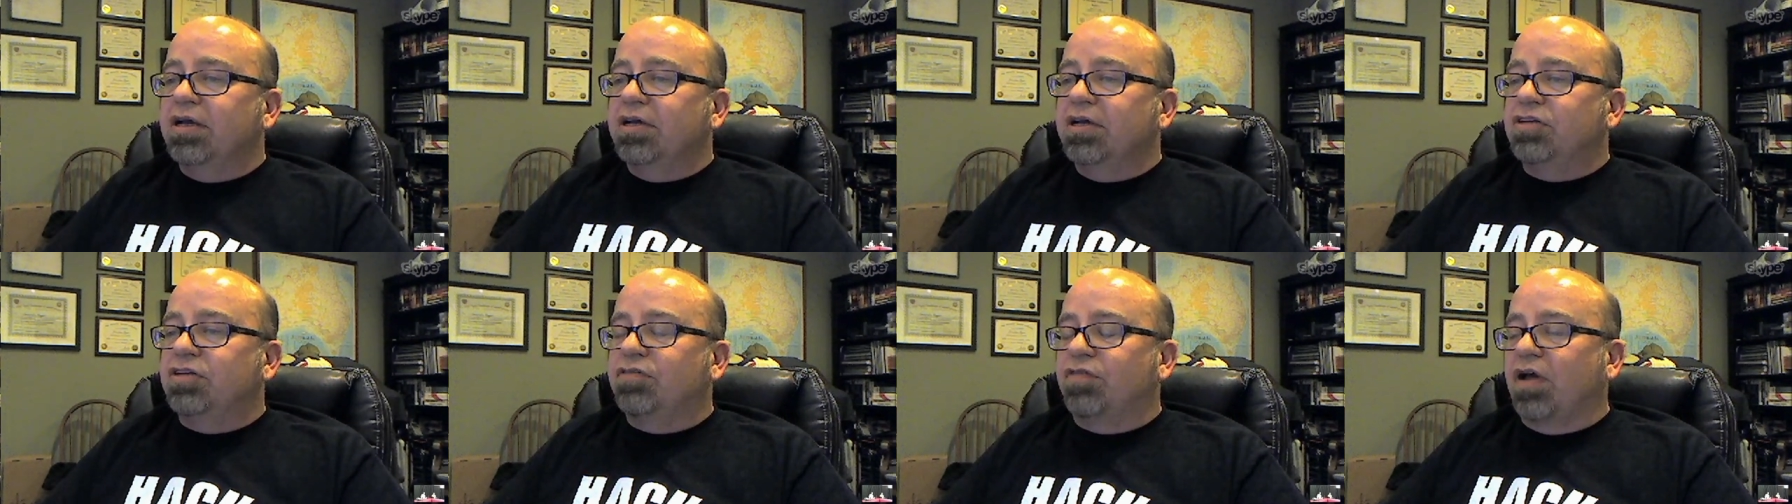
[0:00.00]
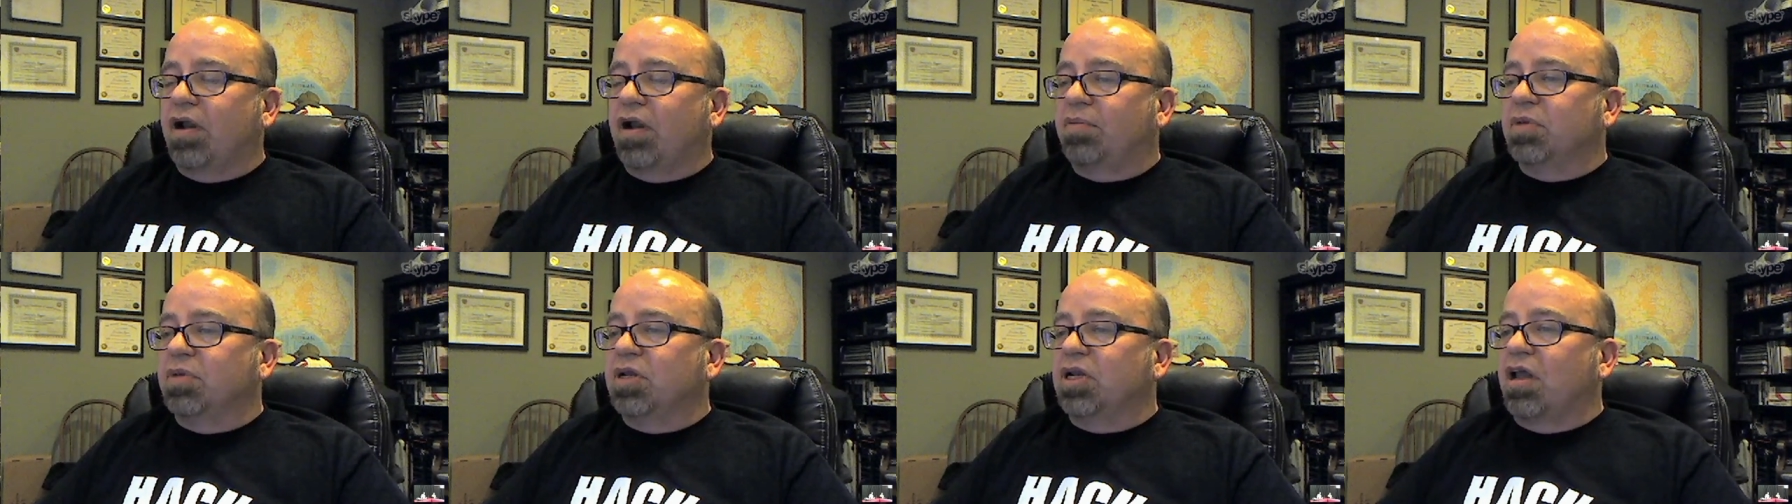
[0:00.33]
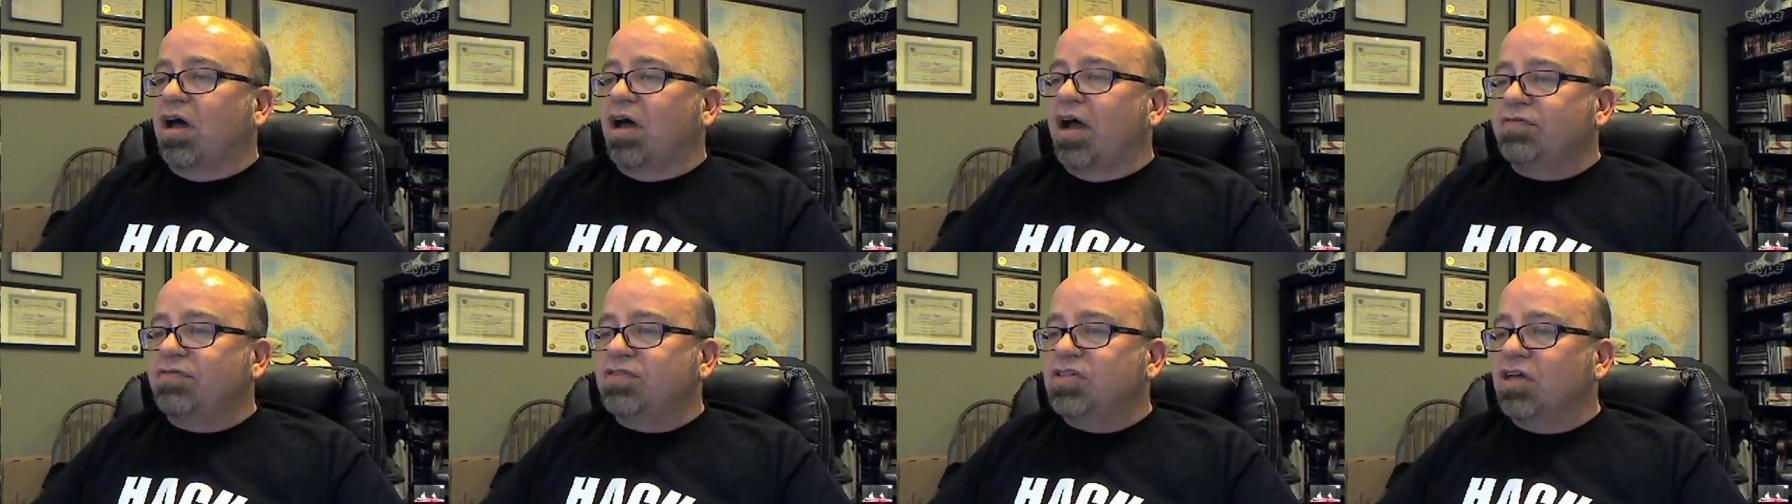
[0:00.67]

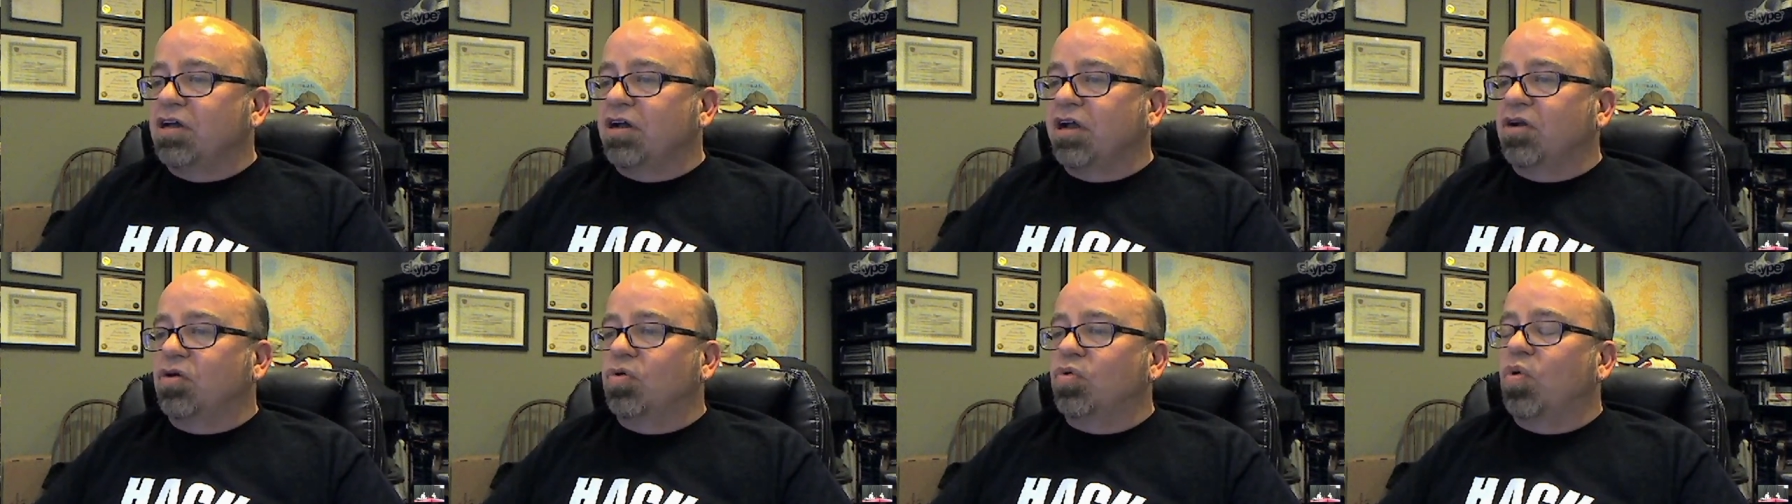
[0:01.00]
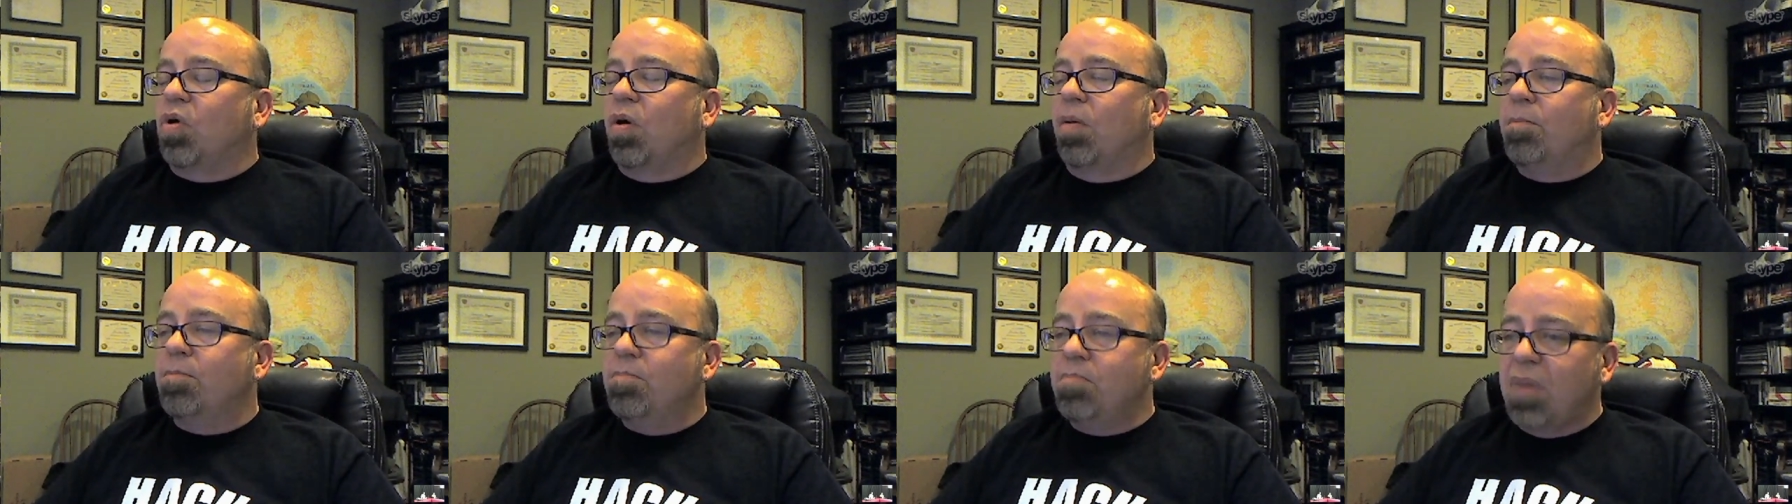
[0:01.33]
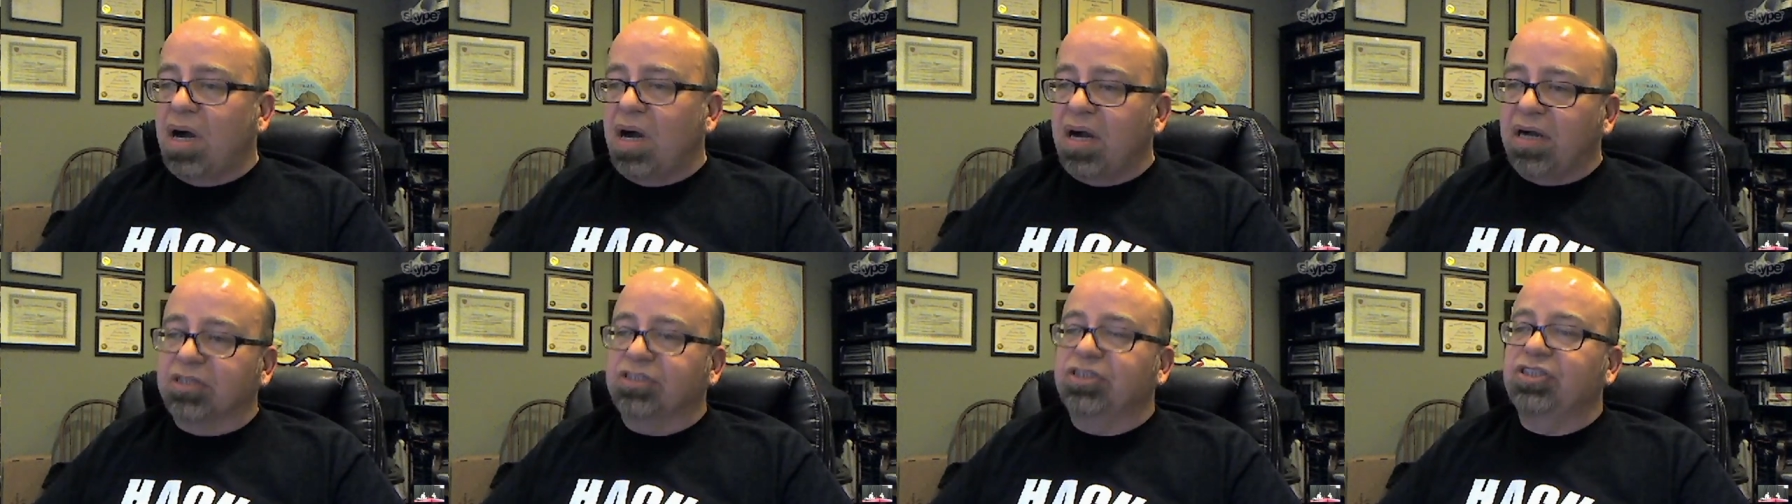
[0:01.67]
development lifecycle
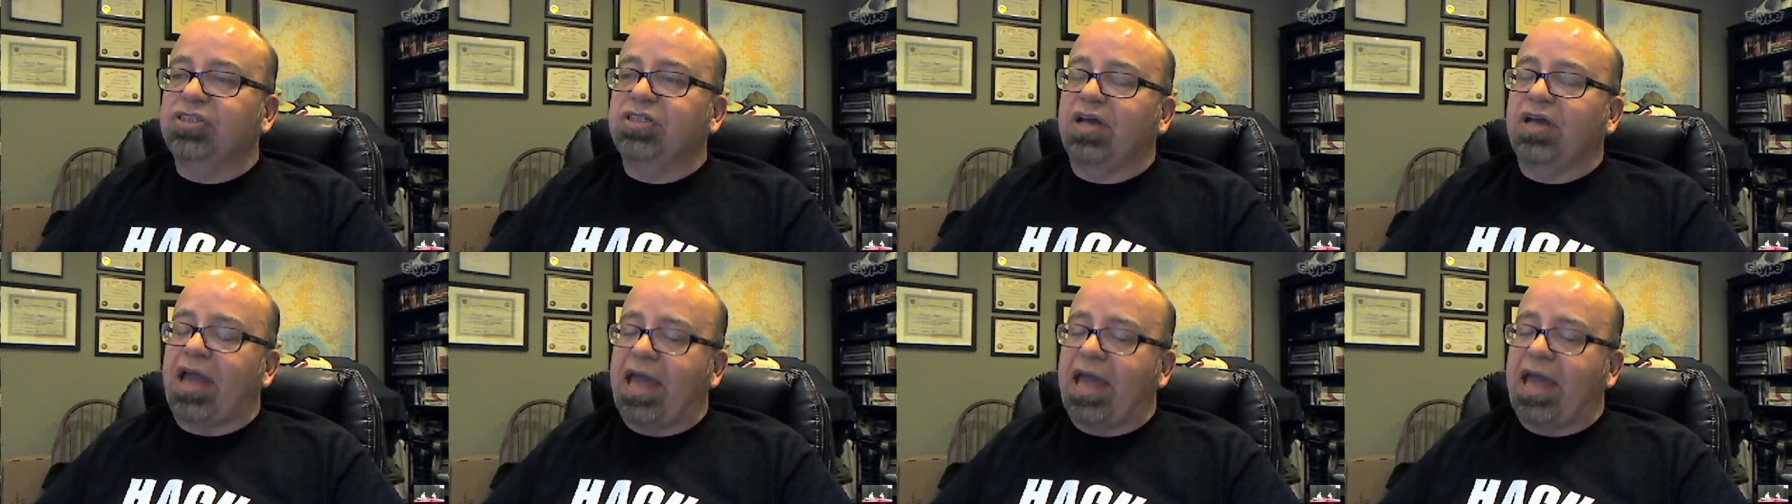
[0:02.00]
must